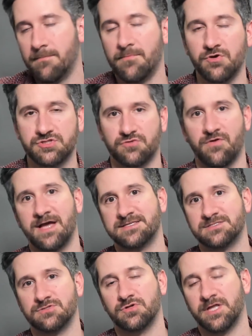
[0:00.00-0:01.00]
most
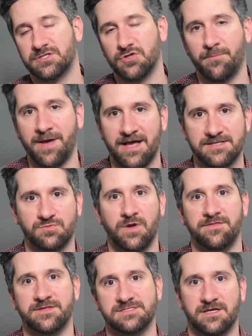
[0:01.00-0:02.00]
horizons look like topaz
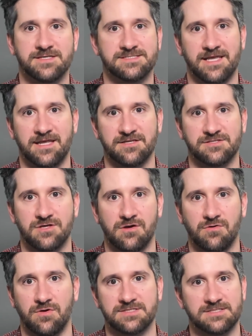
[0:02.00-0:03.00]
when the sun is setting,
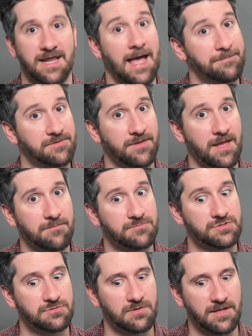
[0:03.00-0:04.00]
so it's an apt name
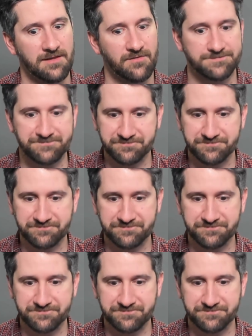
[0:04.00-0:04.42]
too. I love it.